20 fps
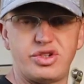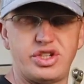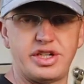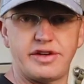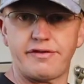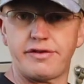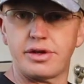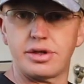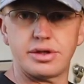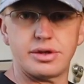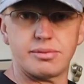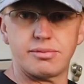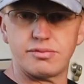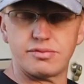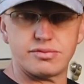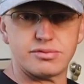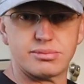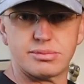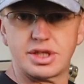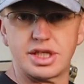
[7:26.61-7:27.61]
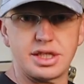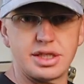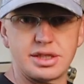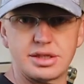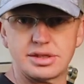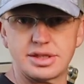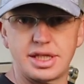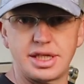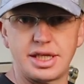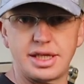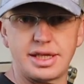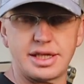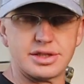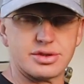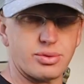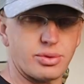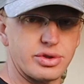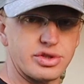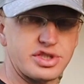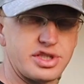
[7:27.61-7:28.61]
different things, any of that
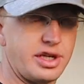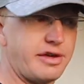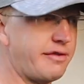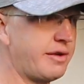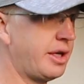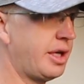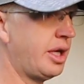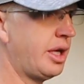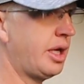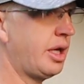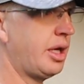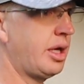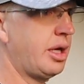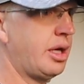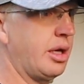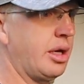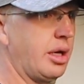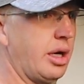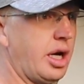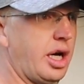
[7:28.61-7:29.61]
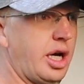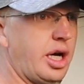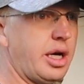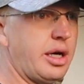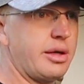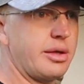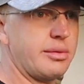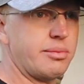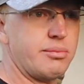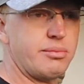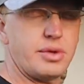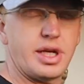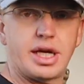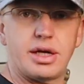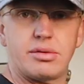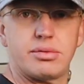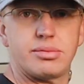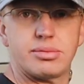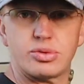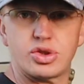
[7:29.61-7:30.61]
sort of stuff.
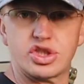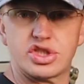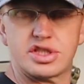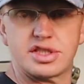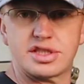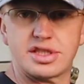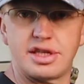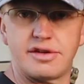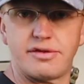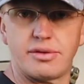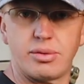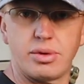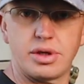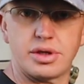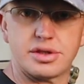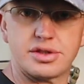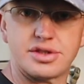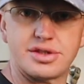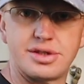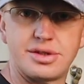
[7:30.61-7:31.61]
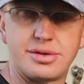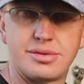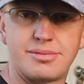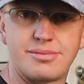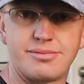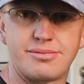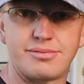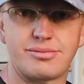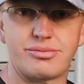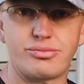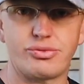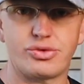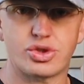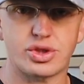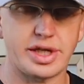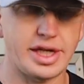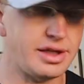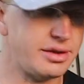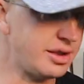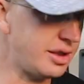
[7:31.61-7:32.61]
Now, just to see if it works.
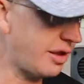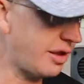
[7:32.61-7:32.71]
Try out the